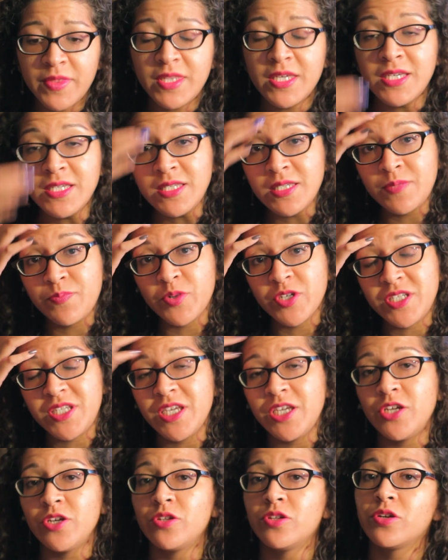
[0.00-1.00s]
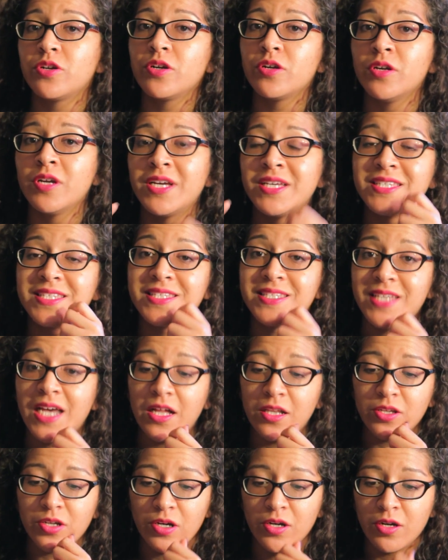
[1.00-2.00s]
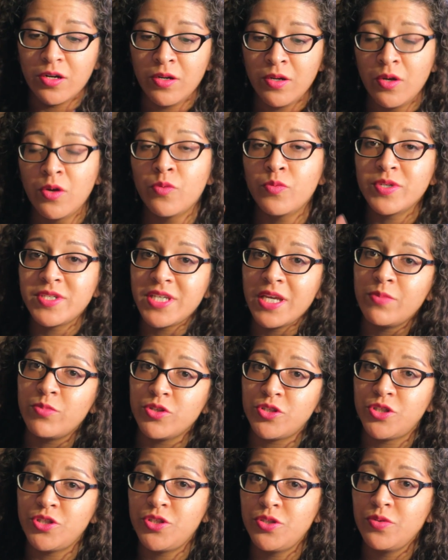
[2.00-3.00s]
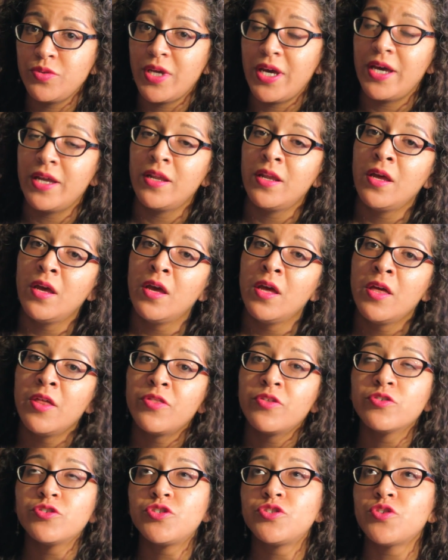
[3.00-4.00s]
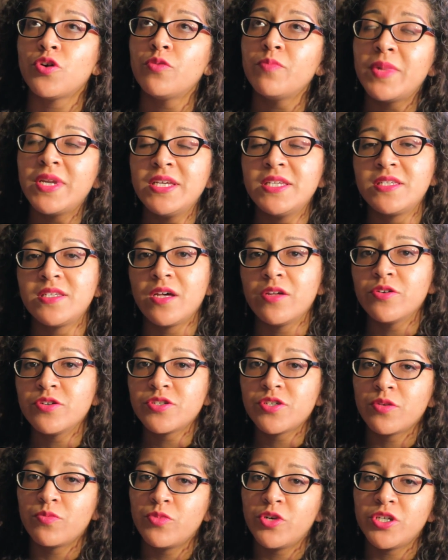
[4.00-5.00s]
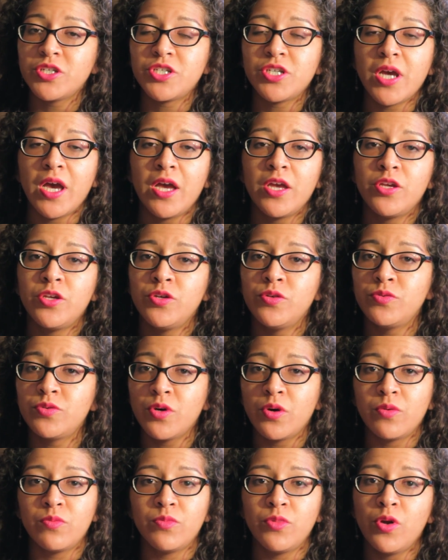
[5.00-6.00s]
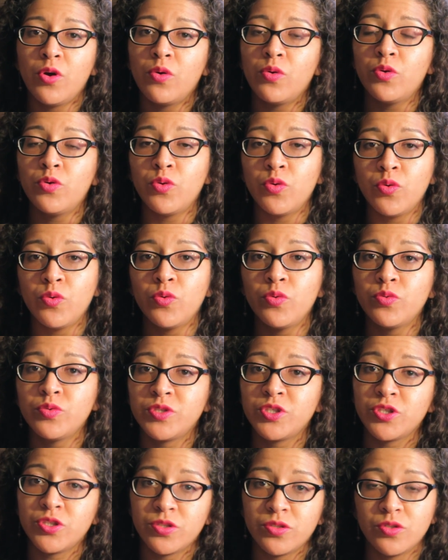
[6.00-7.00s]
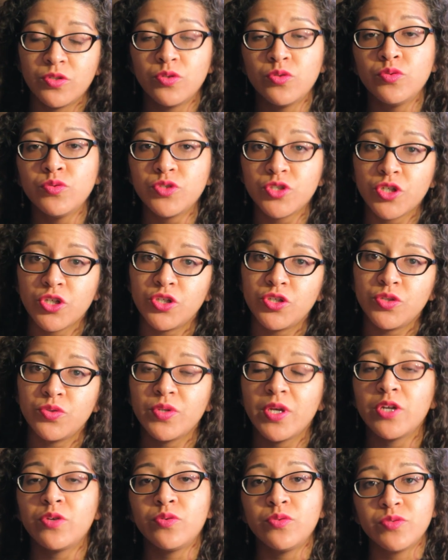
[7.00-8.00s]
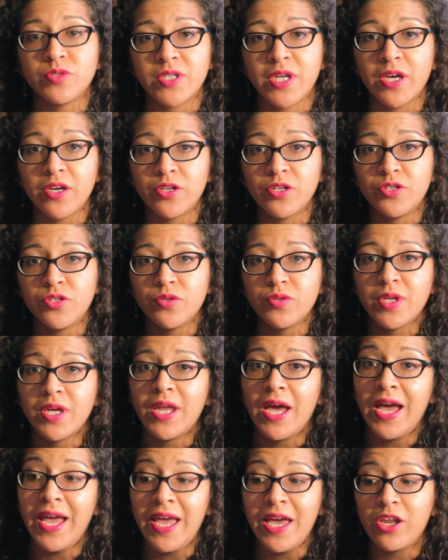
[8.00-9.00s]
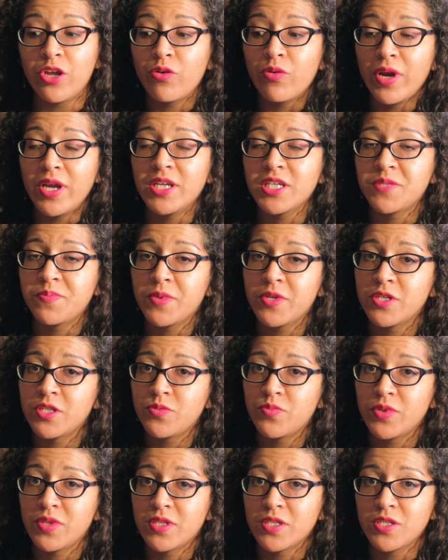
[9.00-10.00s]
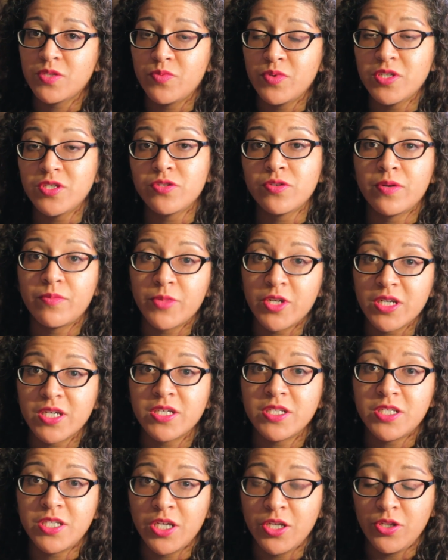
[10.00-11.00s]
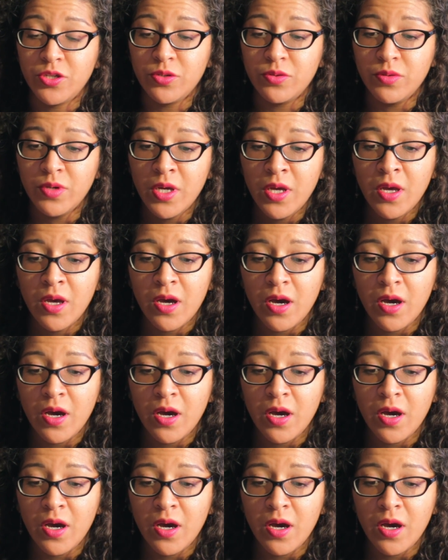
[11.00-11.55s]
This particular seller was able to do that. There's so many sellers on Wish you don't know who's who's going to do that, who's not going to do that. I had a great experience with this one, so I'm going to continue.